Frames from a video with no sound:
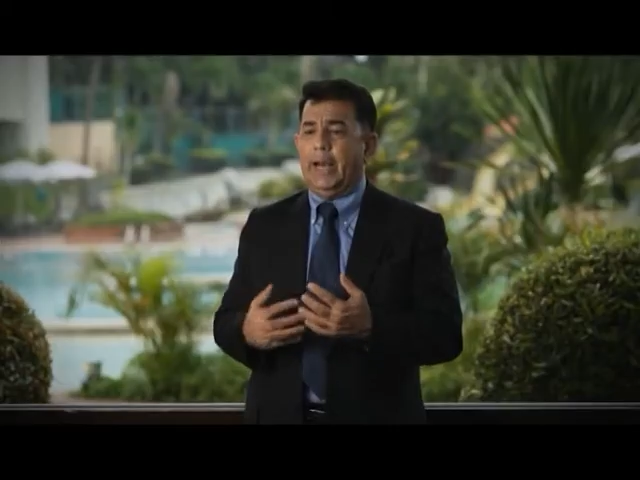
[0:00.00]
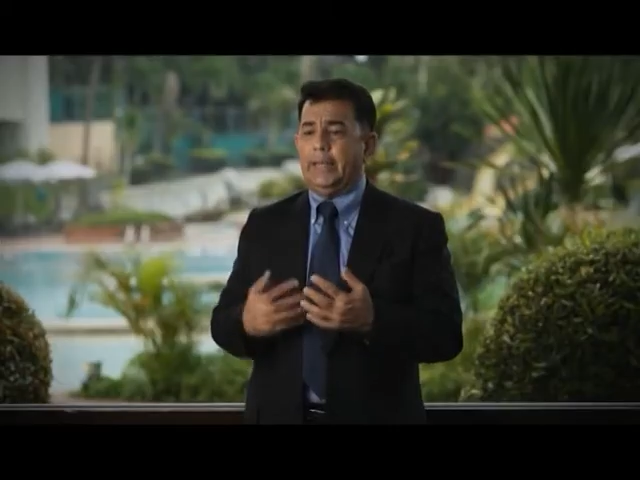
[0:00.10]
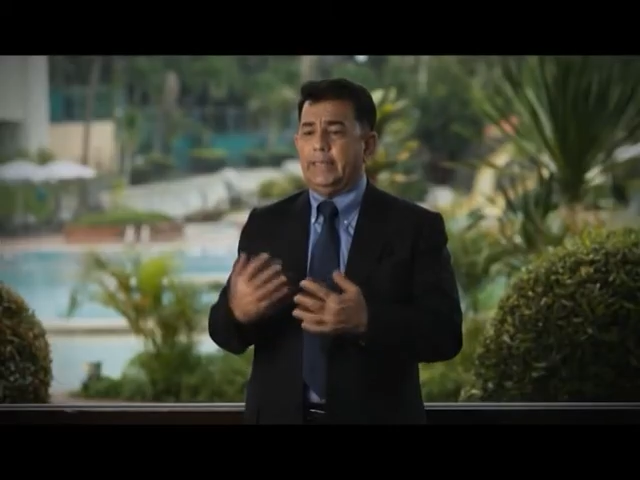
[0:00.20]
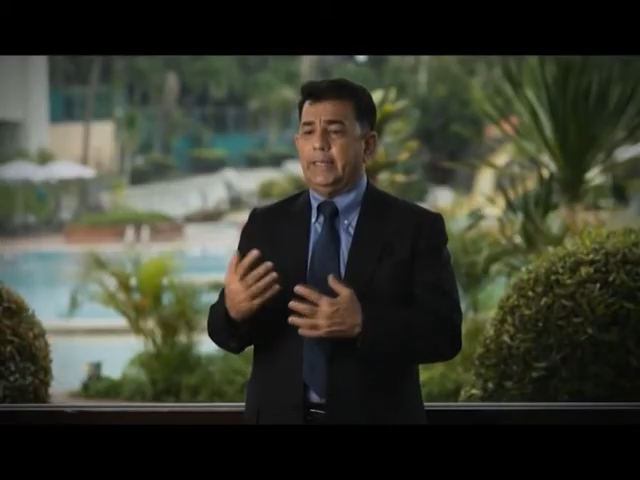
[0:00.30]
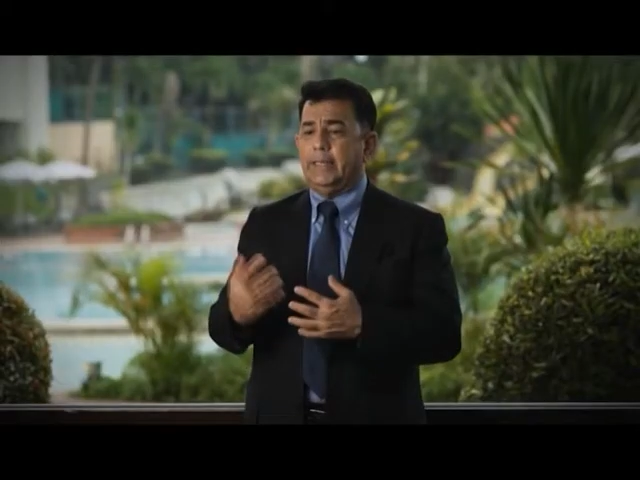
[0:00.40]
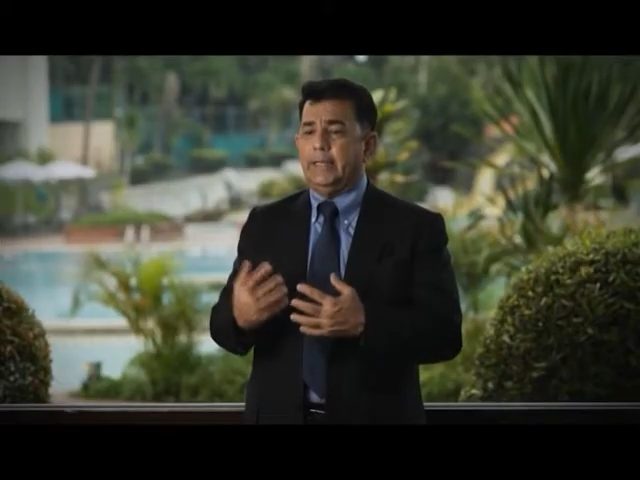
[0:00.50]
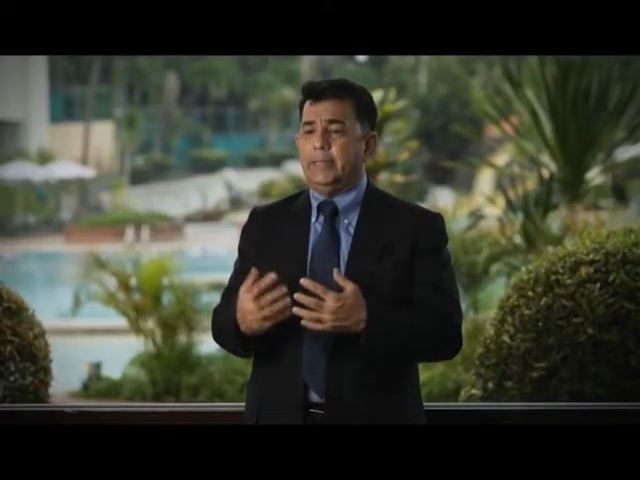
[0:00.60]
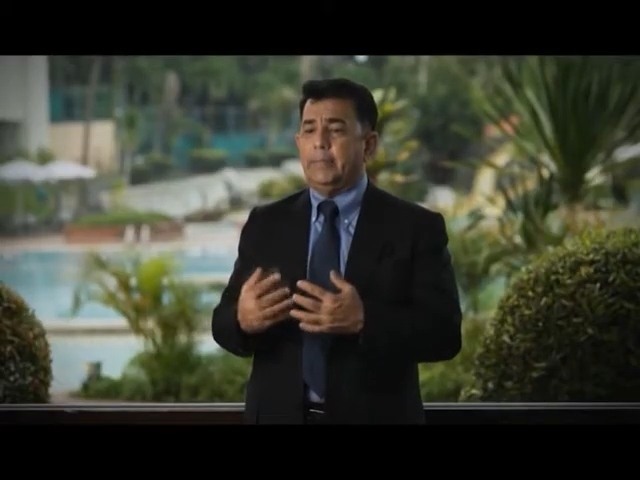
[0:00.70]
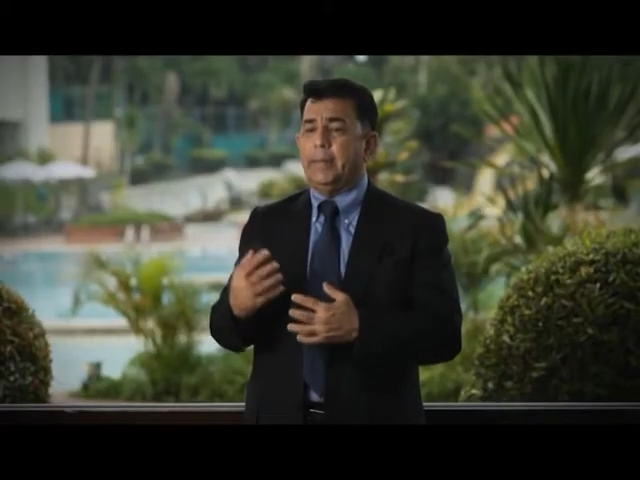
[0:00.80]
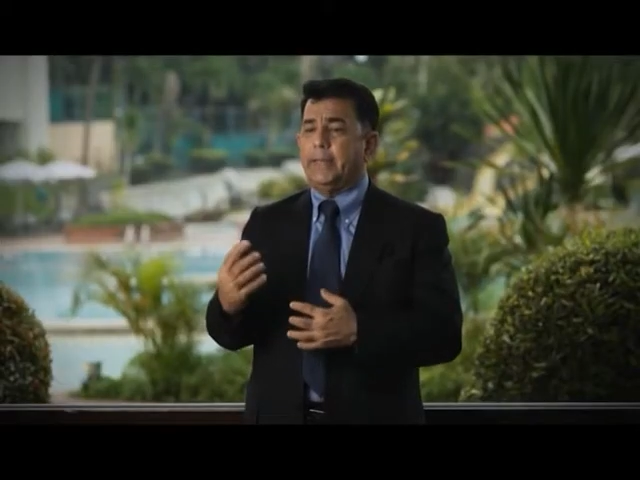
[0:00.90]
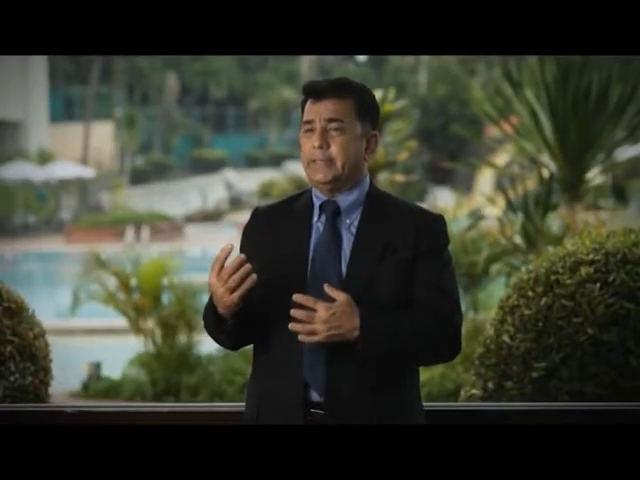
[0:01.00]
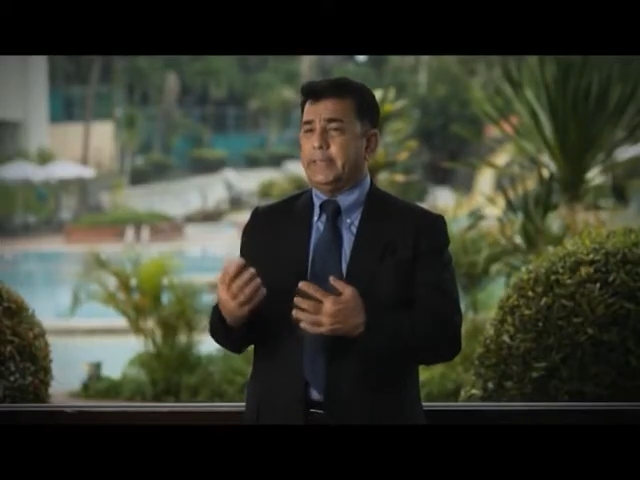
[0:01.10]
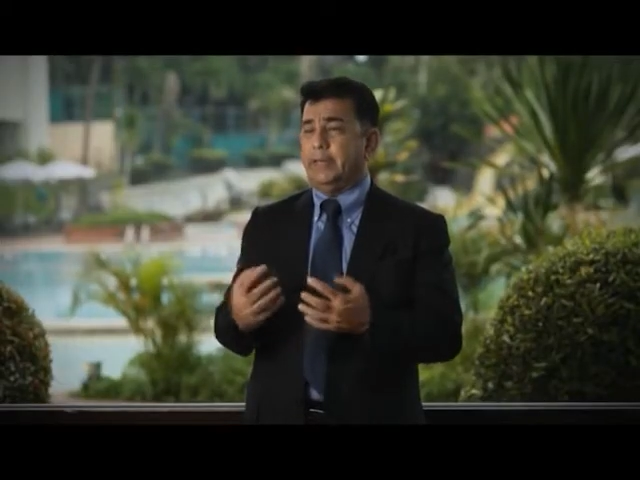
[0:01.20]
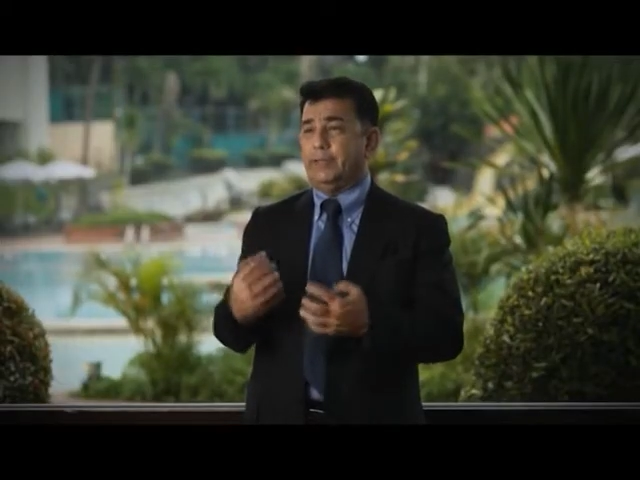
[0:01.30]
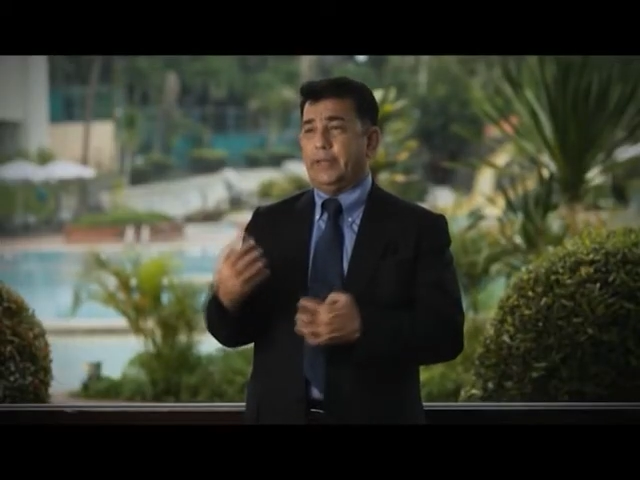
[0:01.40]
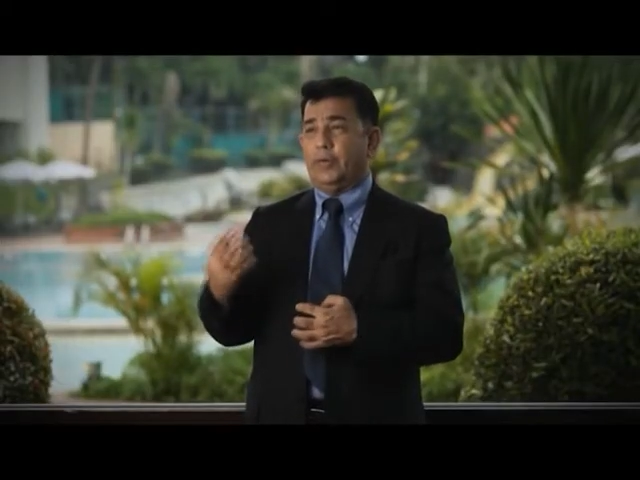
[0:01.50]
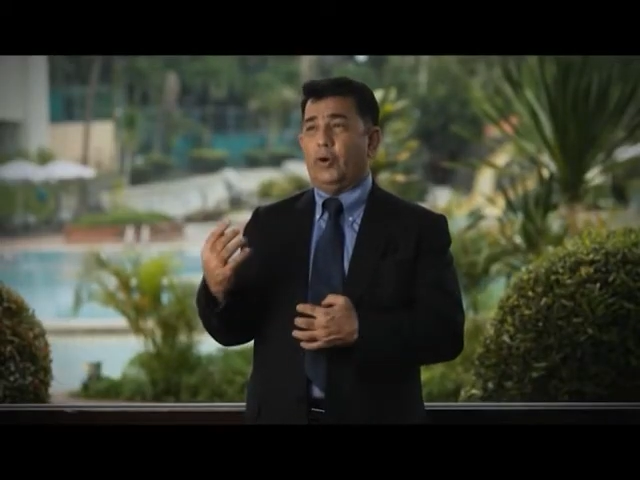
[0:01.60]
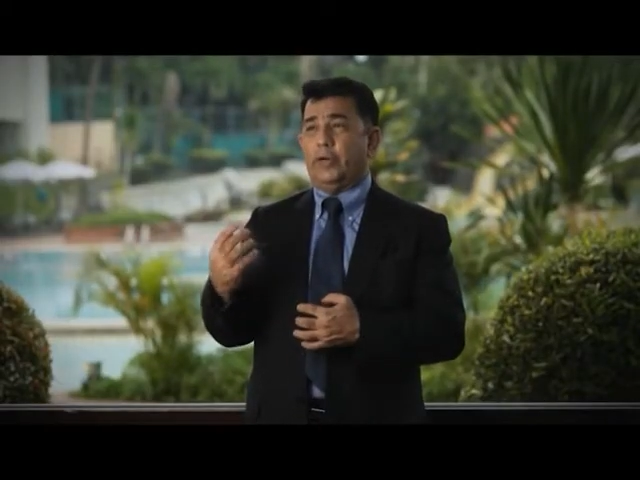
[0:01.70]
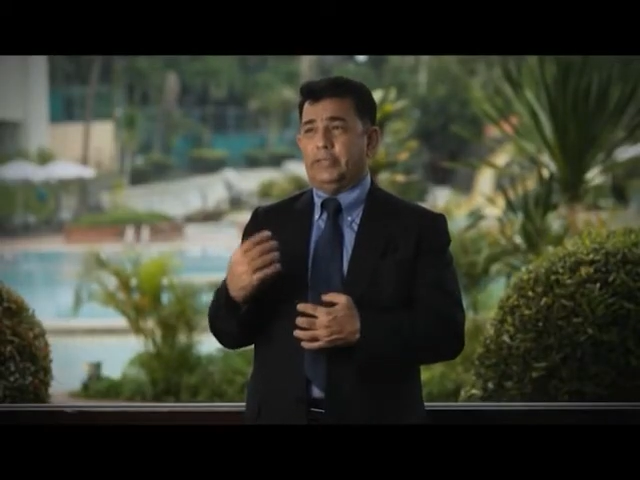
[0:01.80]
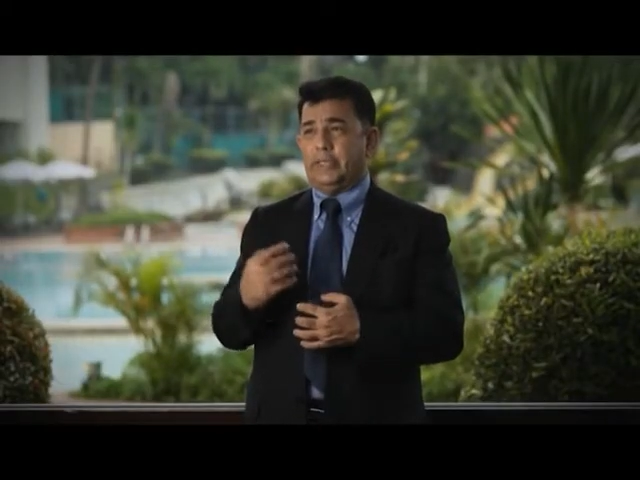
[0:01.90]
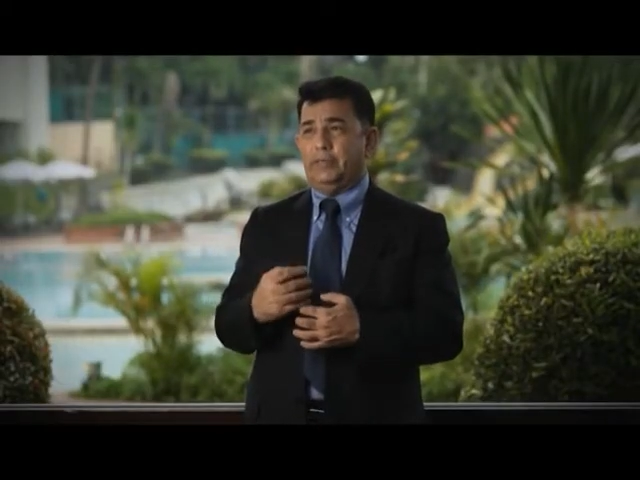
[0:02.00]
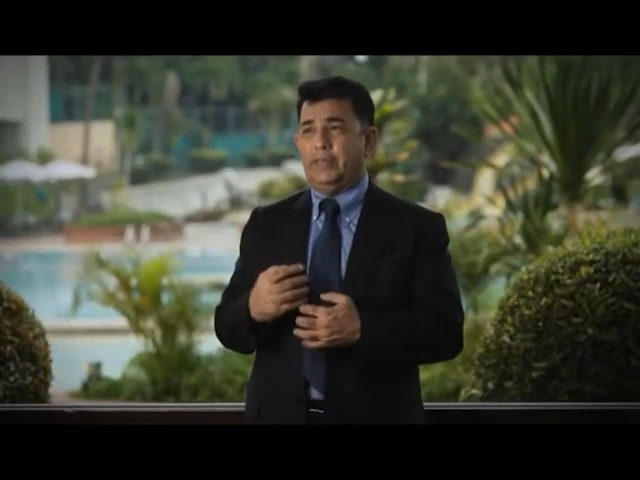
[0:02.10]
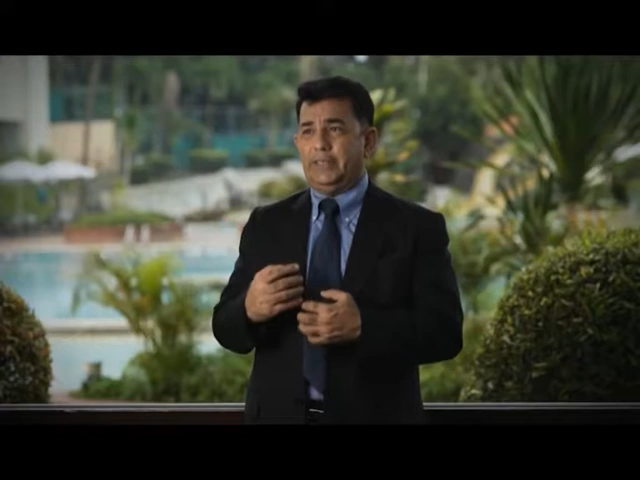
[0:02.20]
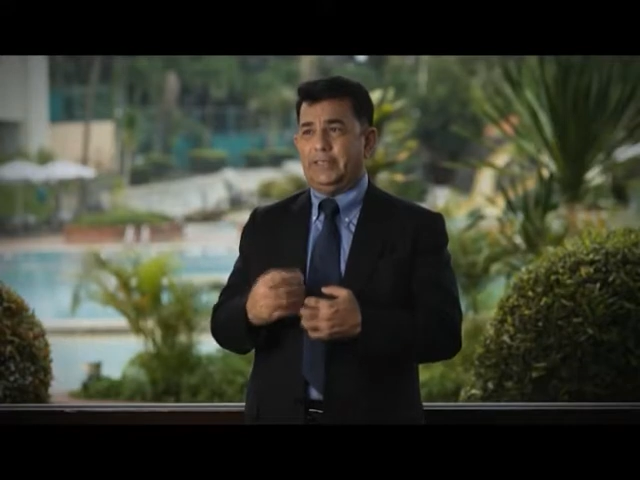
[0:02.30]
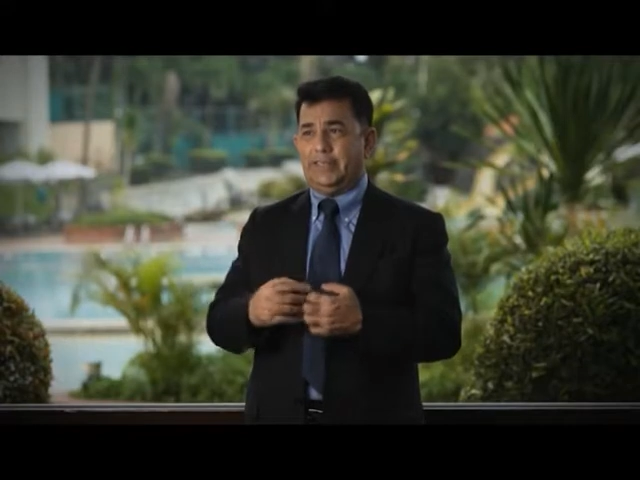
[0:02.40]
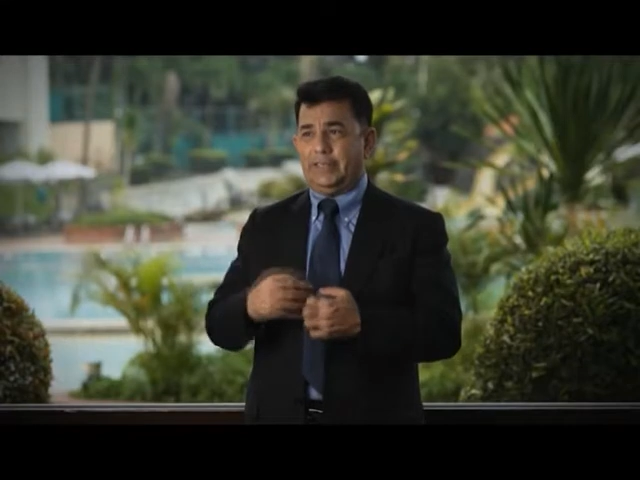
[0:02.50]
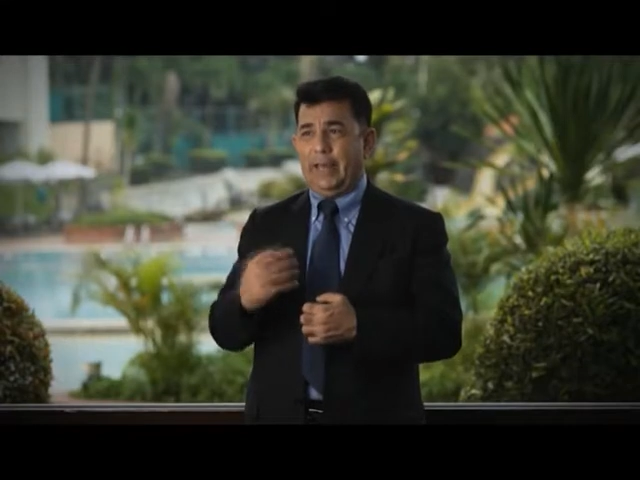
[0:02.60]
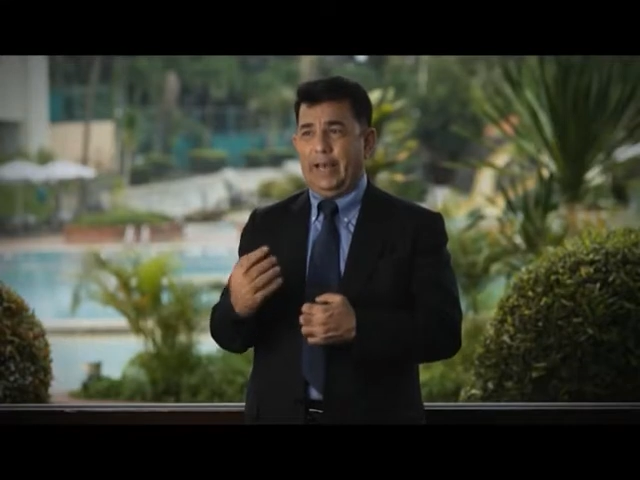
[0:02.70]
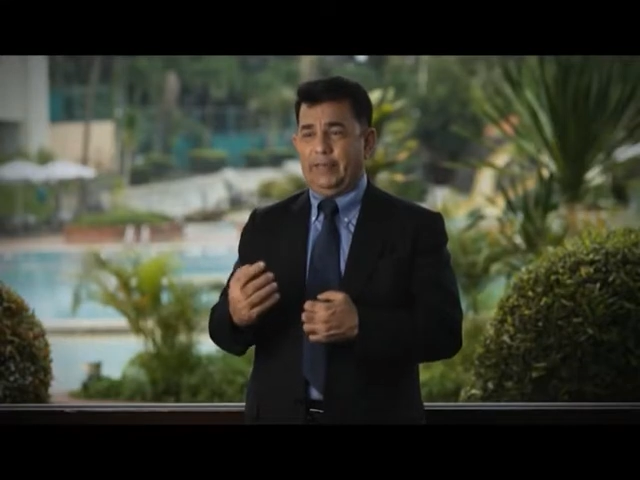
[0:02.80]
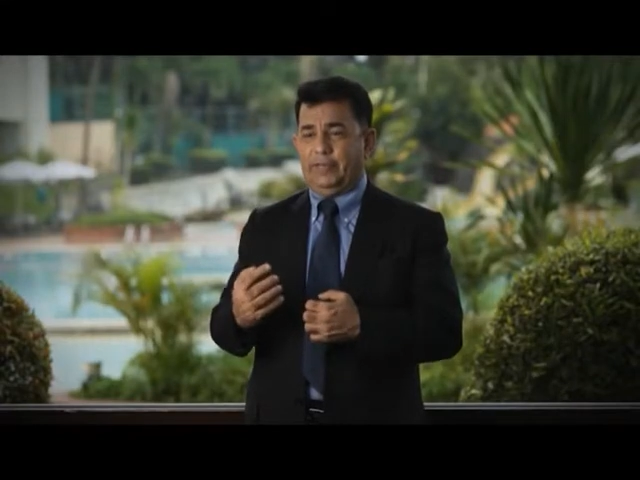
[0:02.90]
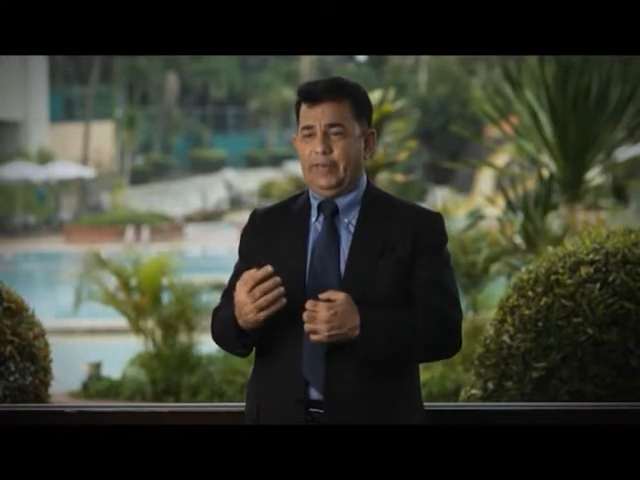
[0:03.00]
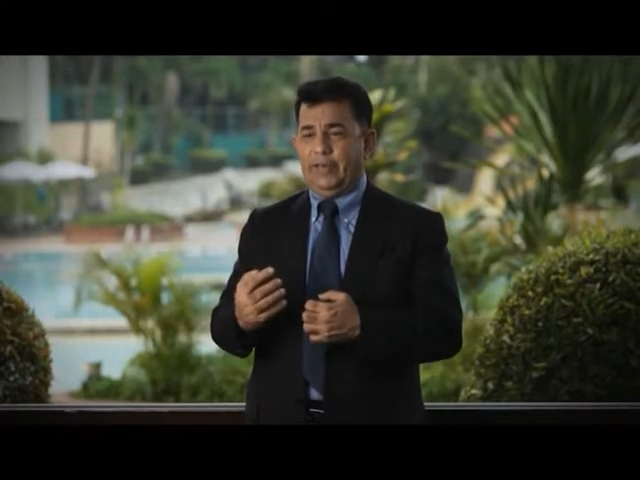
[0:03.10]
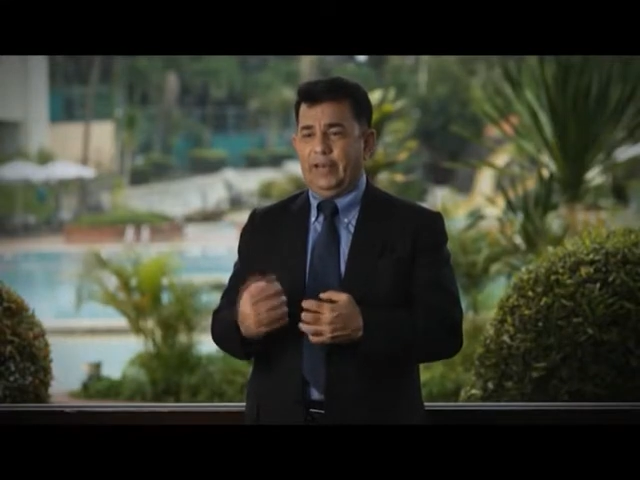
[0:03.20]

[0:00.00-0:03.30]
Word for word: I think the best gift that God has given us is life.